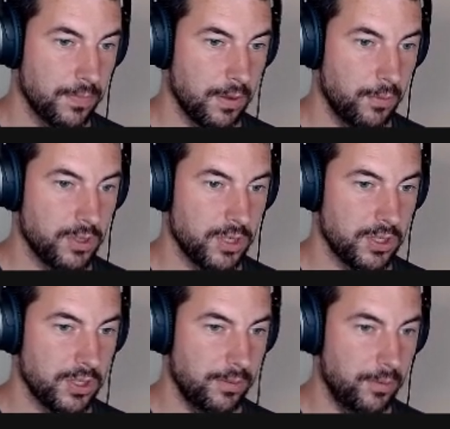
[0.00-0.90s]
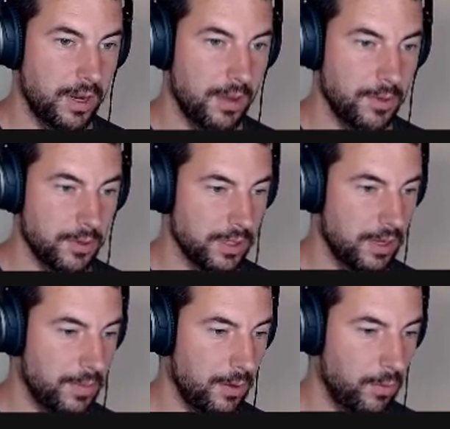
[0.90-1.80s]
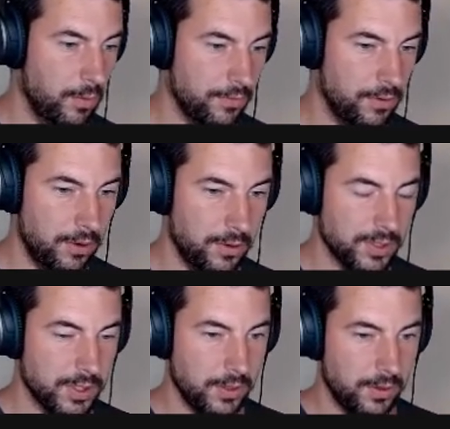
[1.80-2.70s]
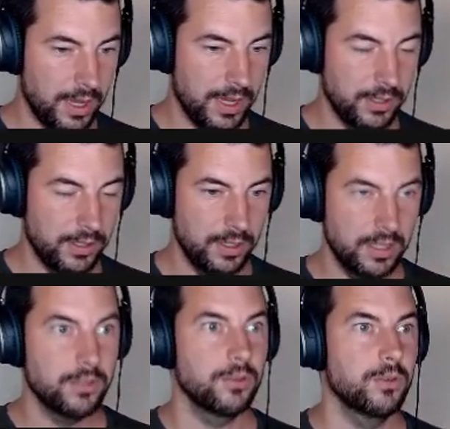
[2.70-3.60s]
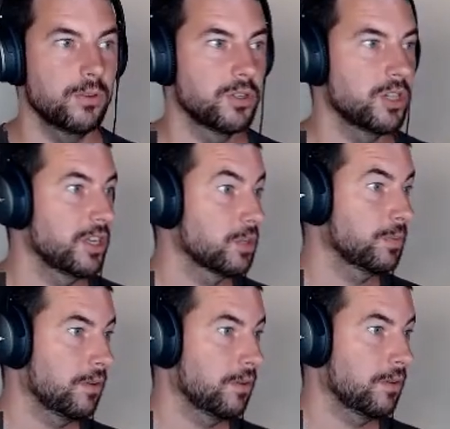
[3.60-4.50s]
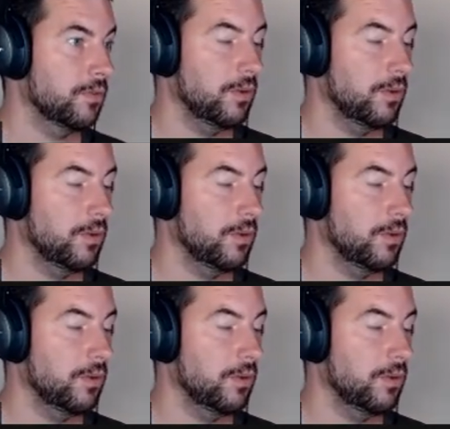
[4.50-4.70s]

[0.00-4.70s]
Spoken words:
which is what I'm using in my workflow. So I don't need to change my workflow.